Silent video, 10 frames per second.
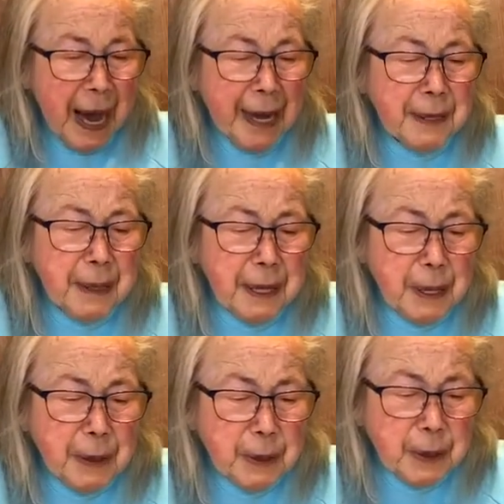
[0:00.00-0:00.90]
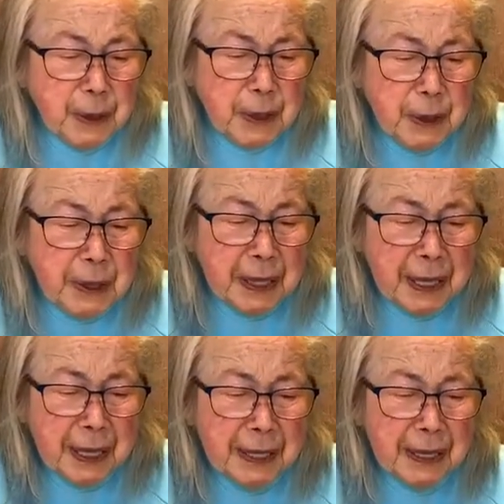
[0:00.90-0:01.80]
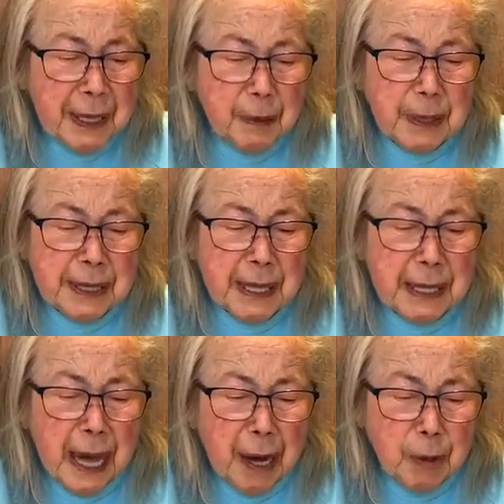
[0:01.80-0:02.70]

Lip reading: I had not understood that it was still